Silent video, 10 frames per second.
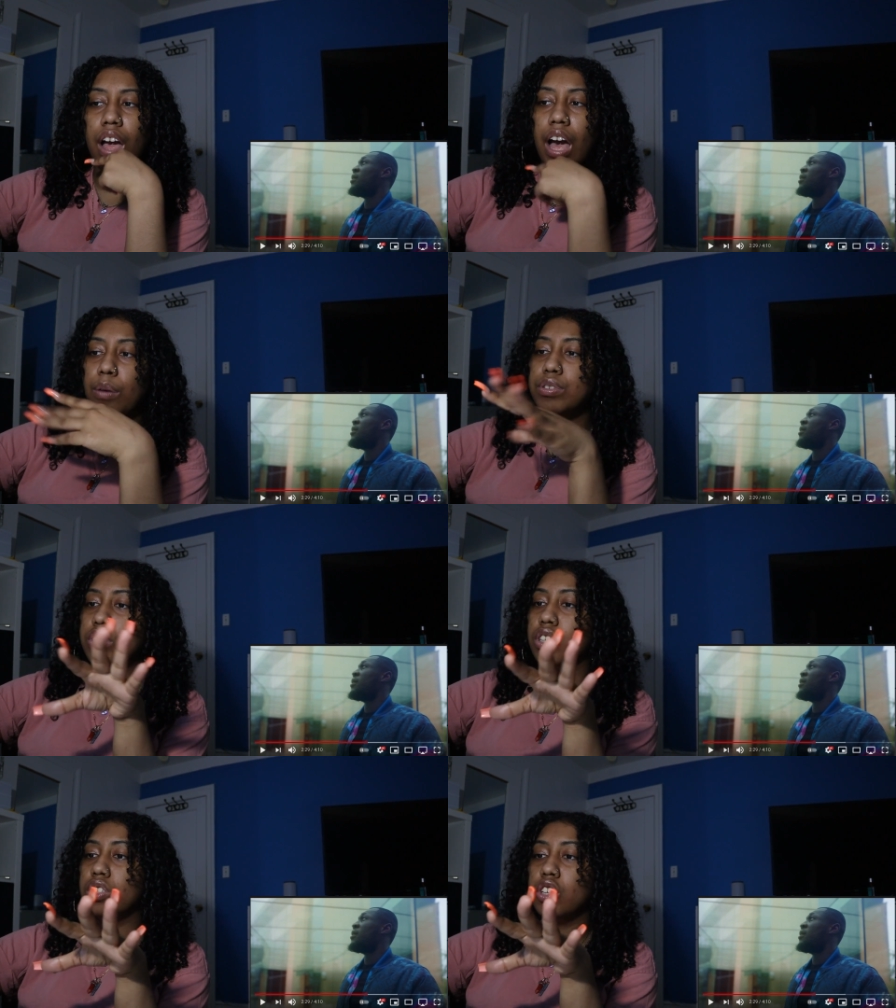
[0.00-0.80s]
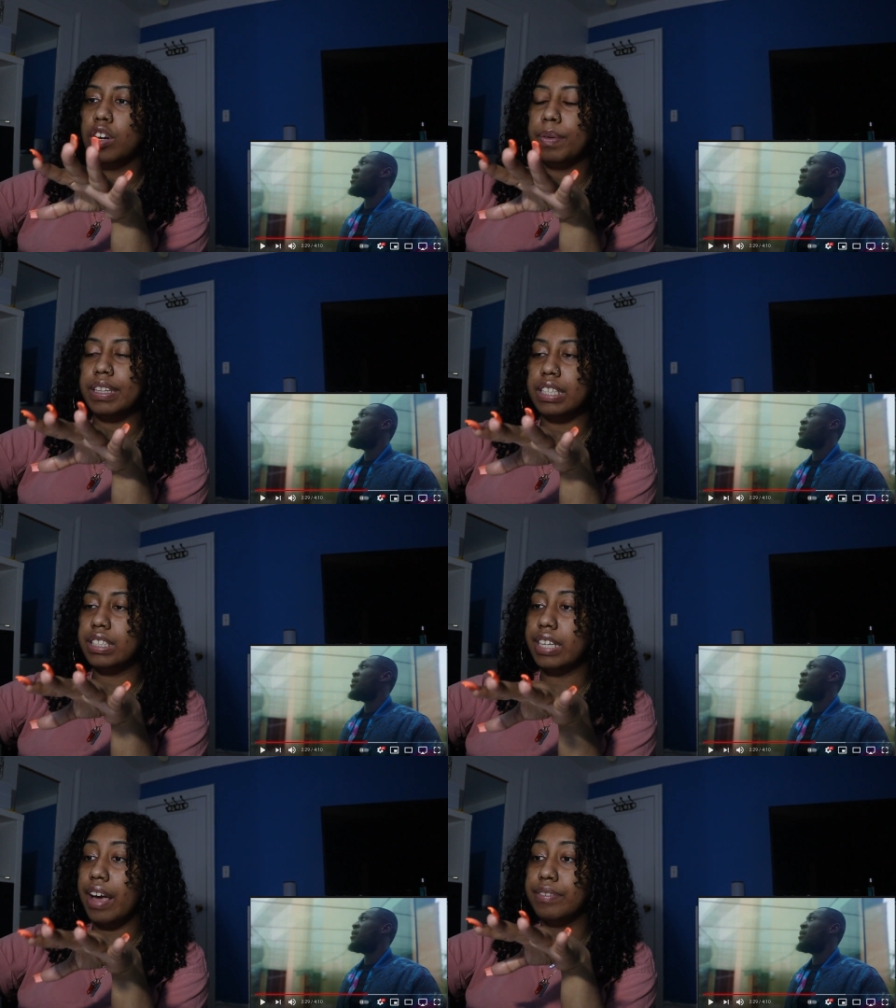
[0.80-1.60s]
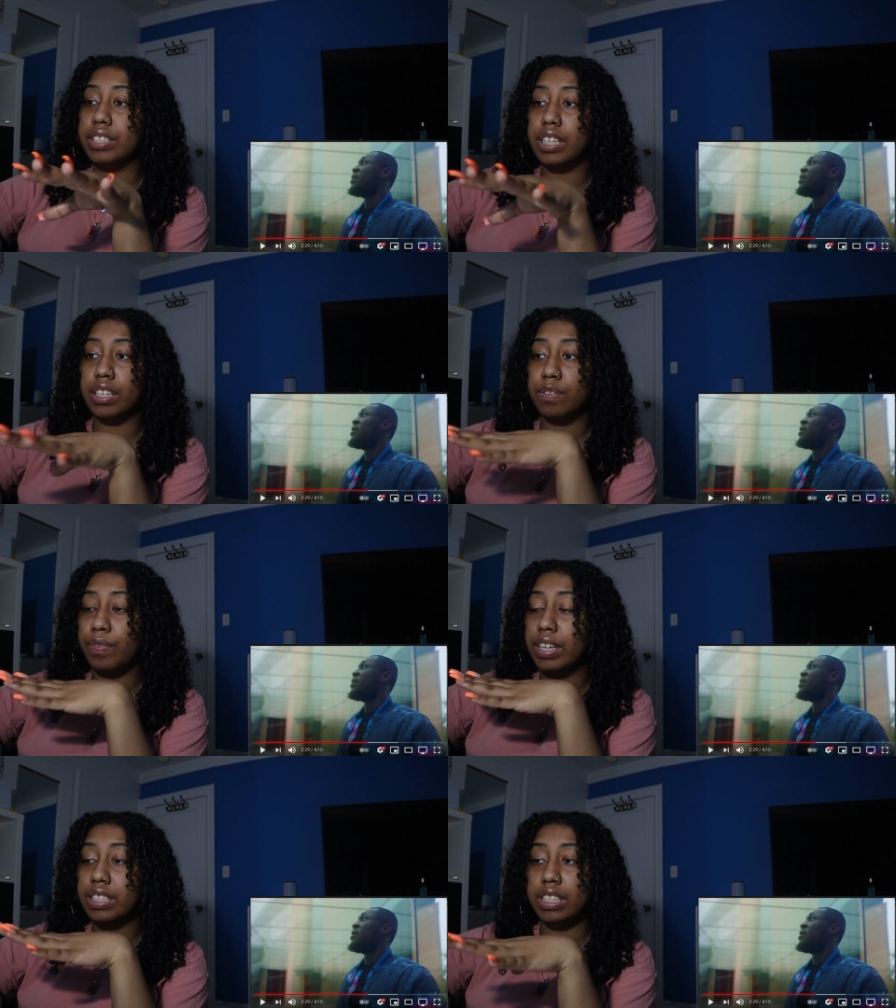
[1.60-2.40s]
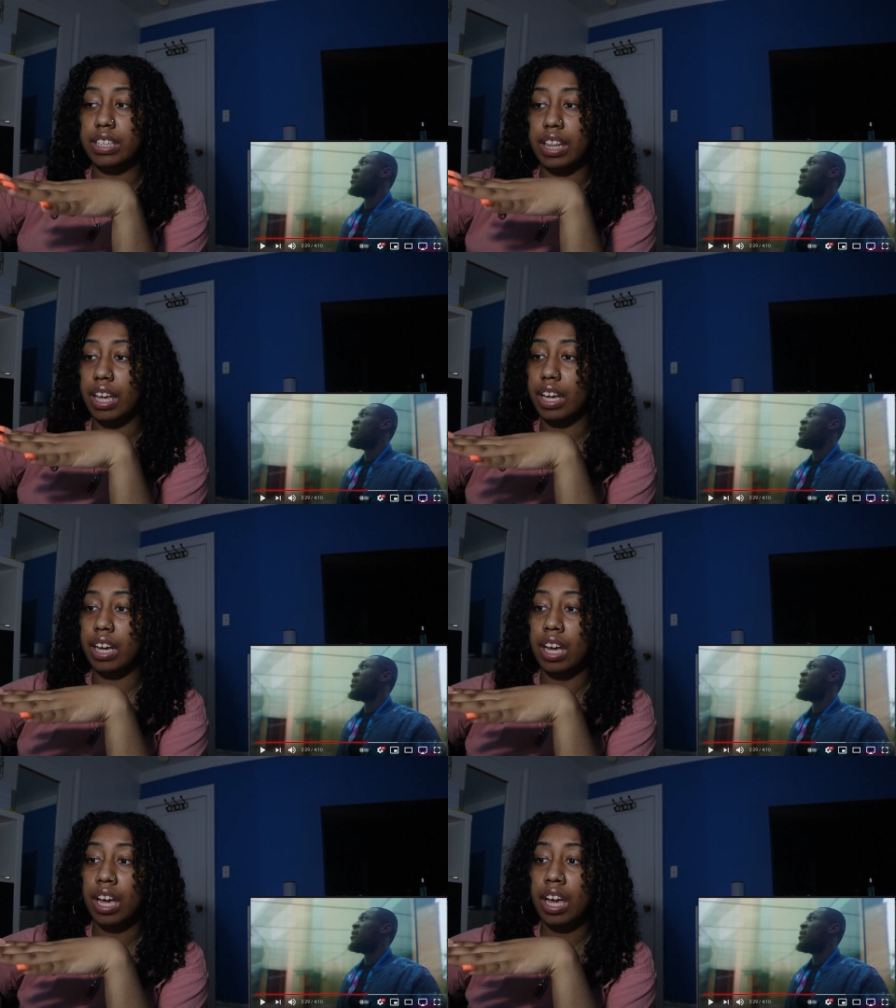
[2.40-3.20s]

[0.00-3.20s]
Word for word: I was gonna talk about the Savage X Fenty thing.